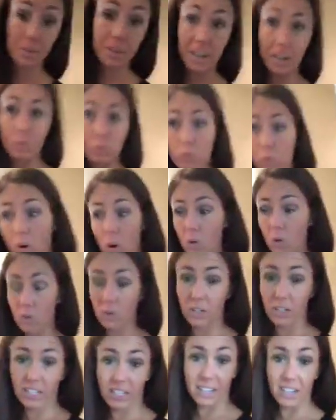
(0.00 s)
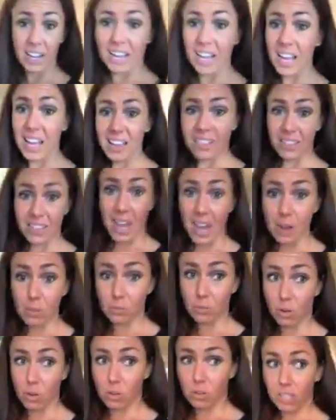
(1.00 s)
but I rolled, and that
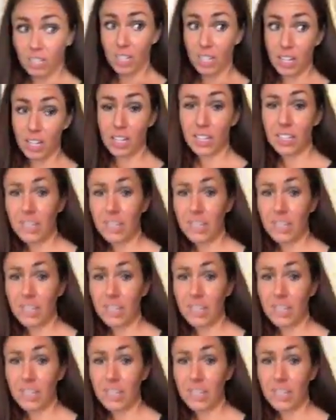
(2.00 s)
rolling,